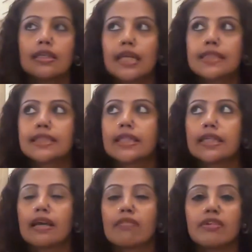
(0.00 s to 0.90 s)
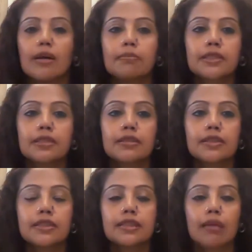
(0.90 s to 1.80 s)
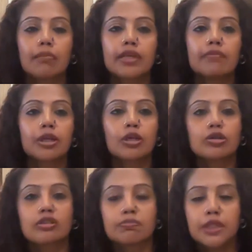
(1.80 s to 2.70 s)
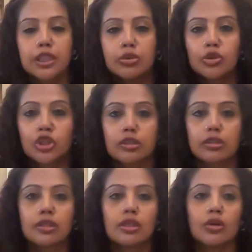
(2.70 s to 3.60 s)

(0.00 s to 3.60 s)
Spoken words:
let's say, develops something because of pollution